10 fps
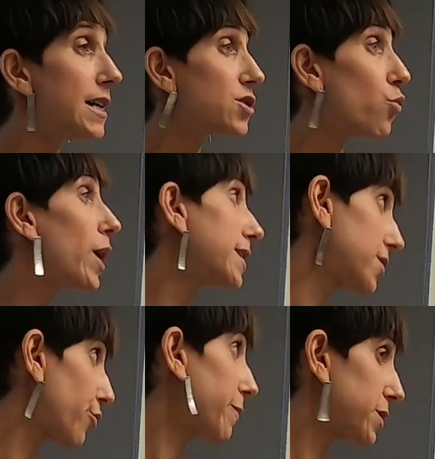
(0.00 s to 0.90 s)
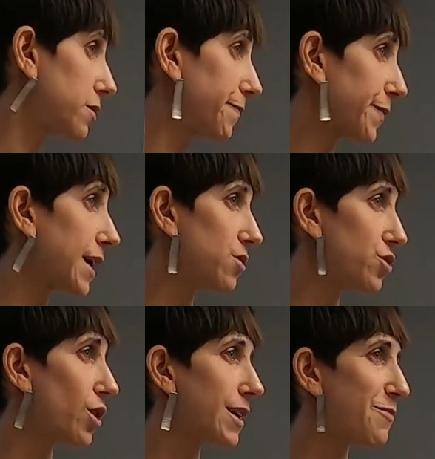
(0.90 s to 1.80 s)
So one is script, and you
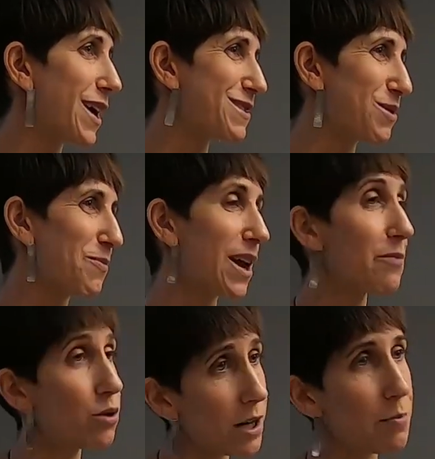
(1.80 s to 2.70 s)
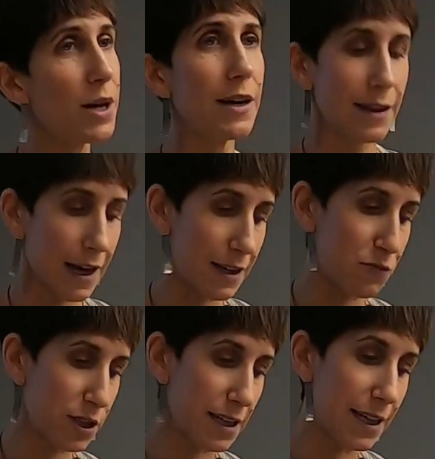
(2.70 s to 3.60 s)
saw in the manuscript that I put up that
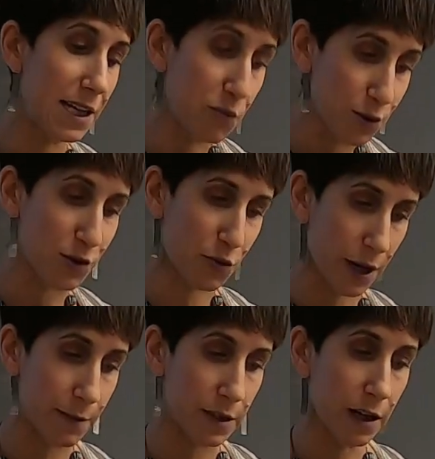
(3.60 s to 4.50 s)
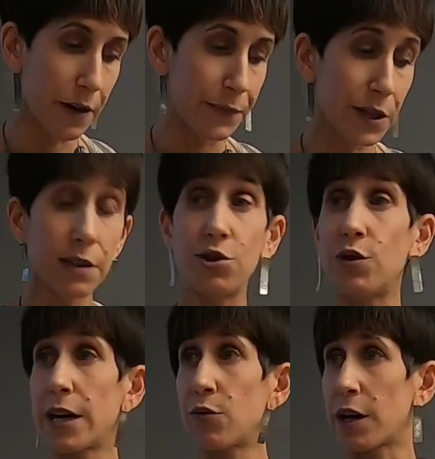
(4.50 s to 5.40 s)
it was in Hebrew script.
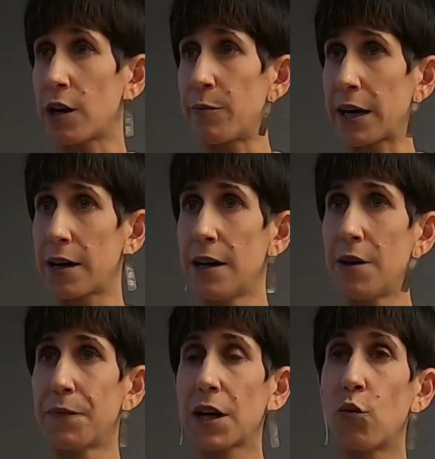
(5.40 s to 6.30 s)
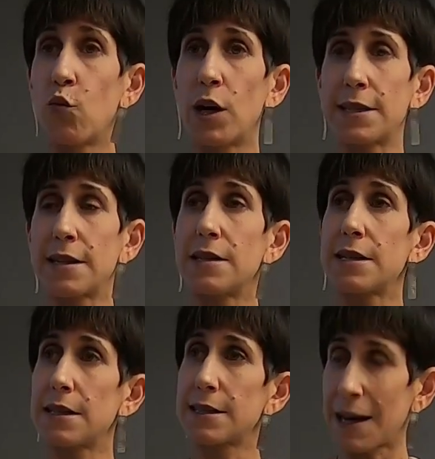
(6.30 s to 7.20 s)
Judeo Arabic was
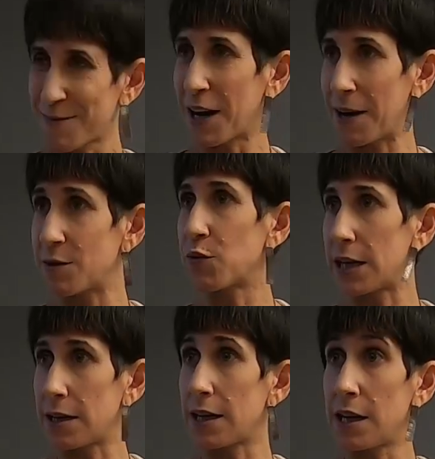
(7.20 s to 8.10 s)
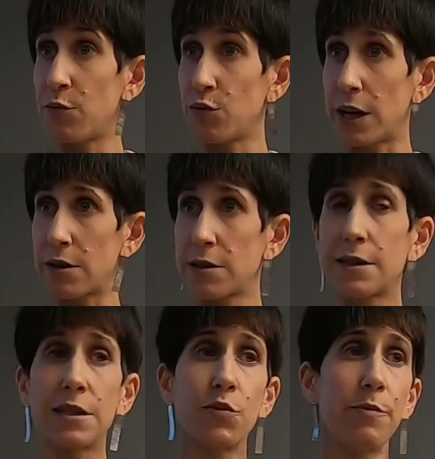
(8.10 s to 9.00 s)
sometimes written in Hebrew
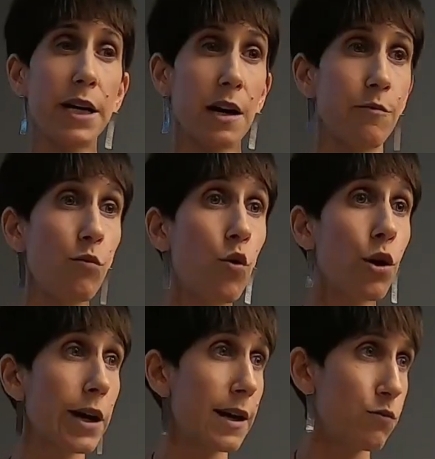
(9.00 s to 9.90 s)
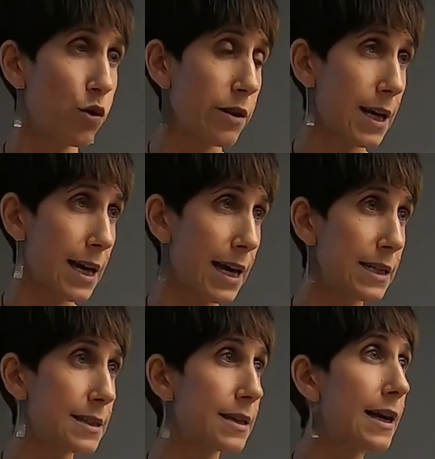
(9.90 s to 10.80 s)
letters. This would become more and more the
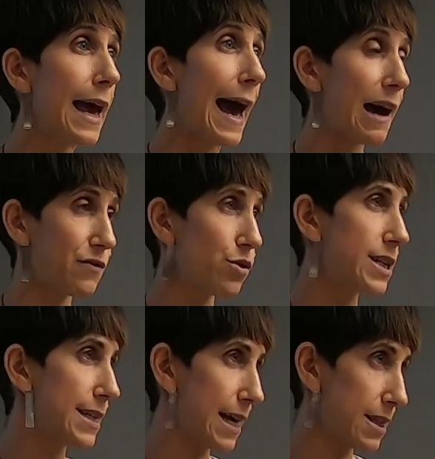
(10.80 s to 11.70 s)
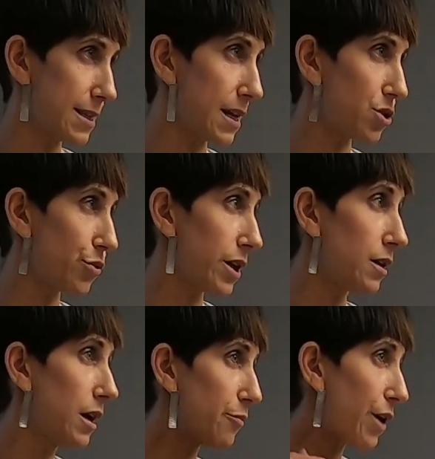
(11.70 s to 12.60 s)
case after the 10th
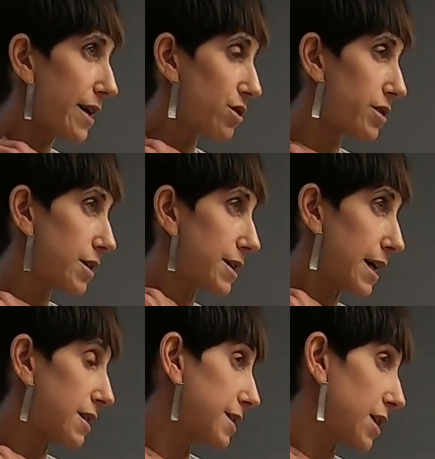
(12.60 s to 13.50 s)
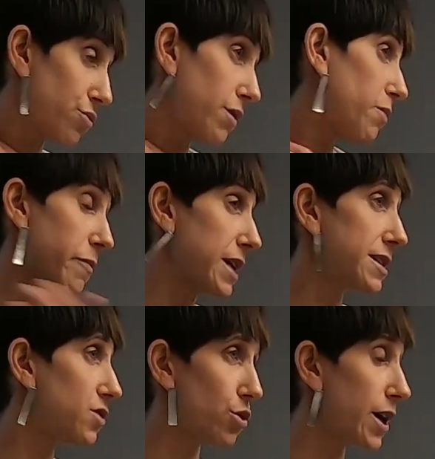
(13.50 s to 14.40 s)
century. Prior to the 10th century, we
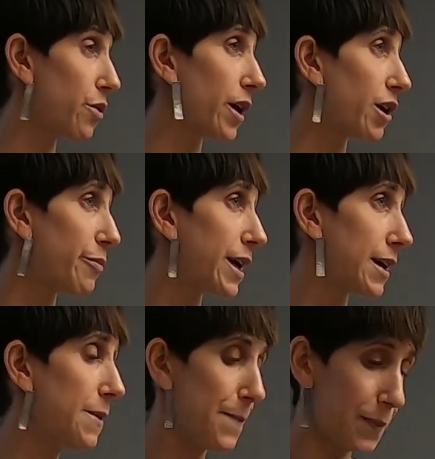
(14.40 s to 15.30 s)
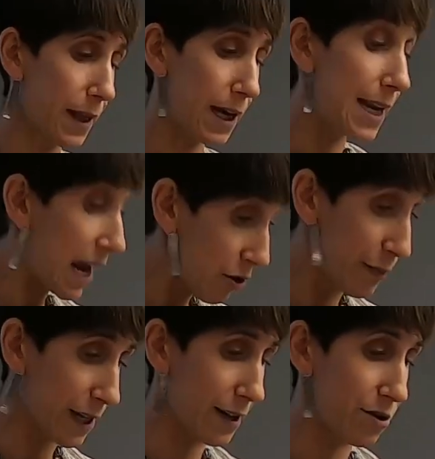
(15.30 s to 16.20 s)
might see Judeo Arabic in
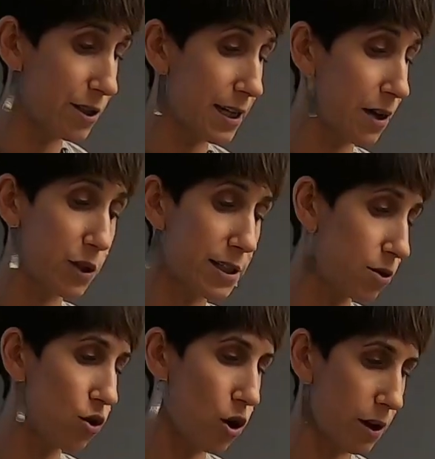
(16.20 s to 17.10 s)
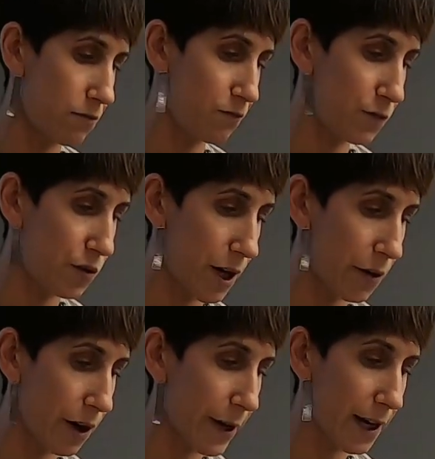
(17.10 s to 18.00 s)
Arabic letters, and I would still call it
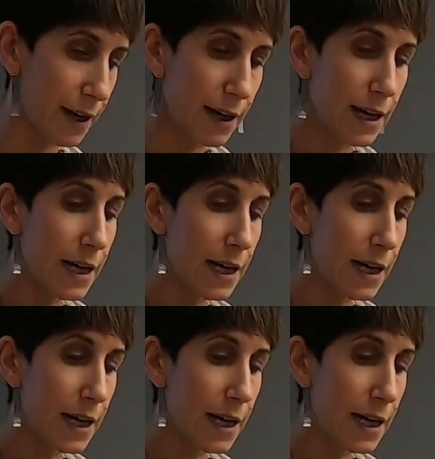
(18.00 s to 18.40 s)
Judeo Arabic.